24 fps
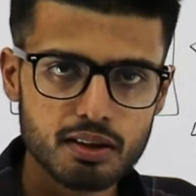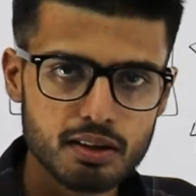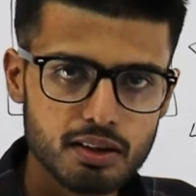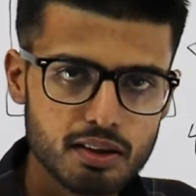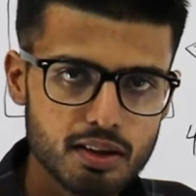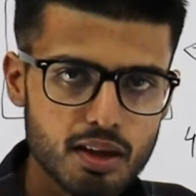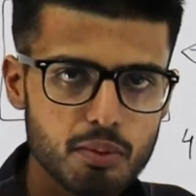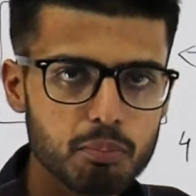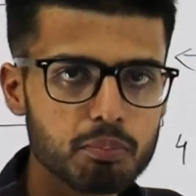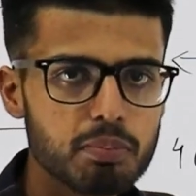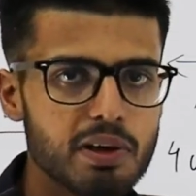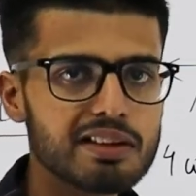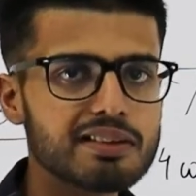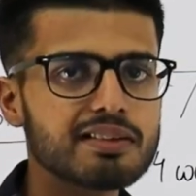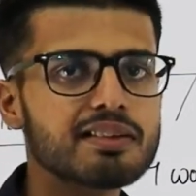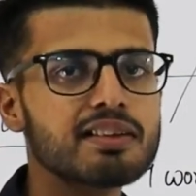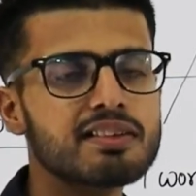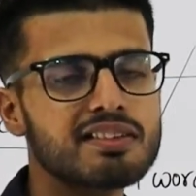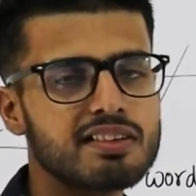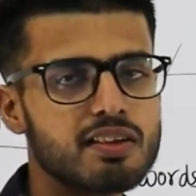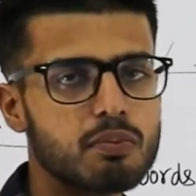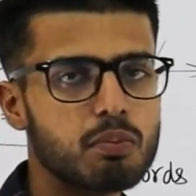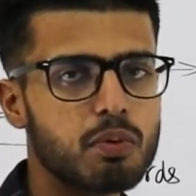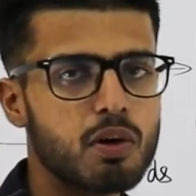The bus
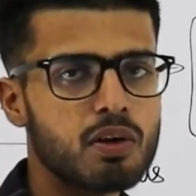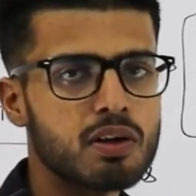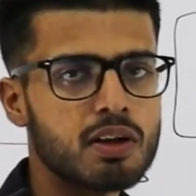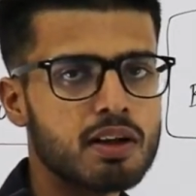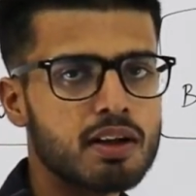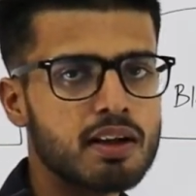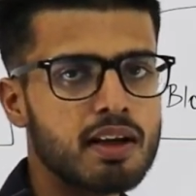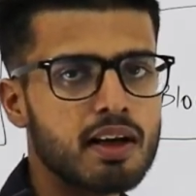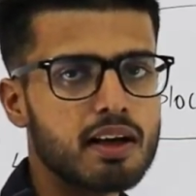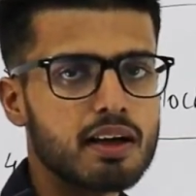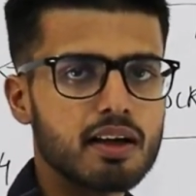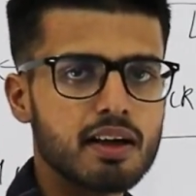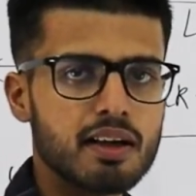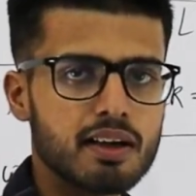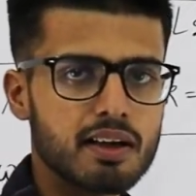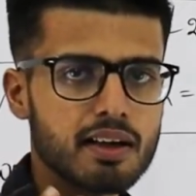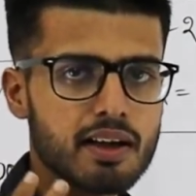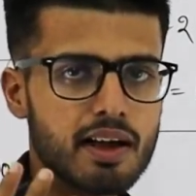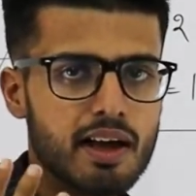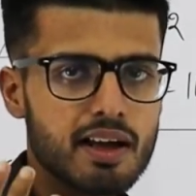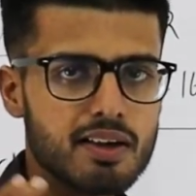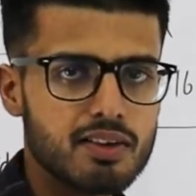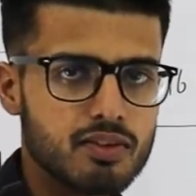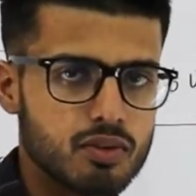is a bottleneck.
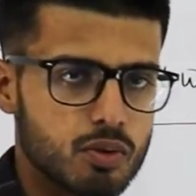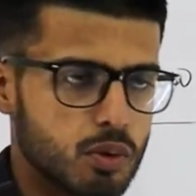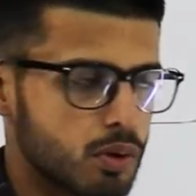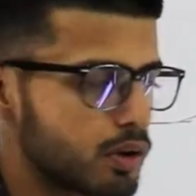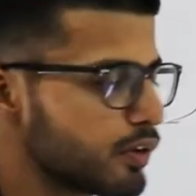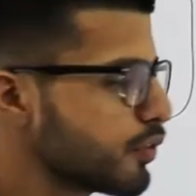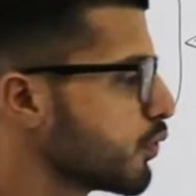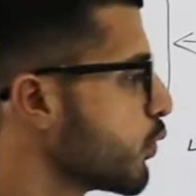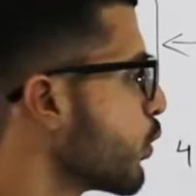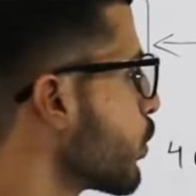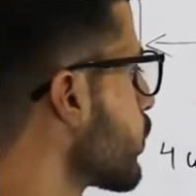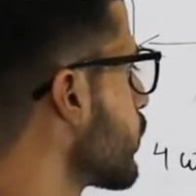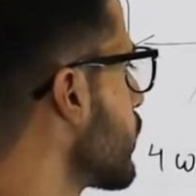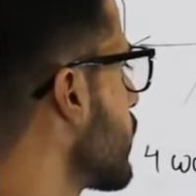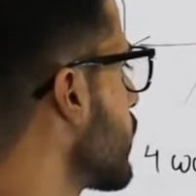It carries only 4